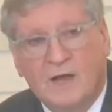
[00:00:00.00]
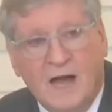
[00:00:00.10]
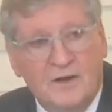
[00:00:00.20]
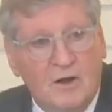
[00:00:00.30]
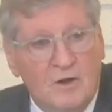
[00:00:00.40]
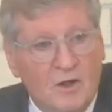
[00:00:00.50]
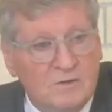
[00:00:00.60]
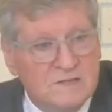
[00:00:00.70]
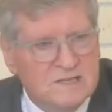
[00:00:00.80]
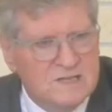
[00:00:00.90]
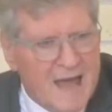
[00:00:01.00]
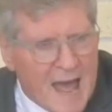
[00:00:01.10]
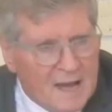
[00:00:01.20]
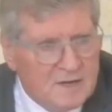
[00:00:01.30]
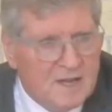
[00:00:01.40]
and are not
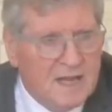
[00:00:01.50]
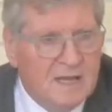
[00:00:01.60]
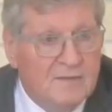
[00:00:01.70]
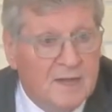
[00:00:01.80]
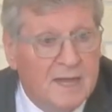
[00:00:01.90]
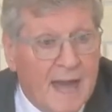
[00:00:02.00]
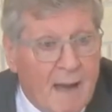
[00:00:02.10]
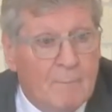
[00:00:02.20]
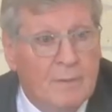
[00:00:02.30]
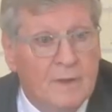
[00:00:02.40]
standing in the gap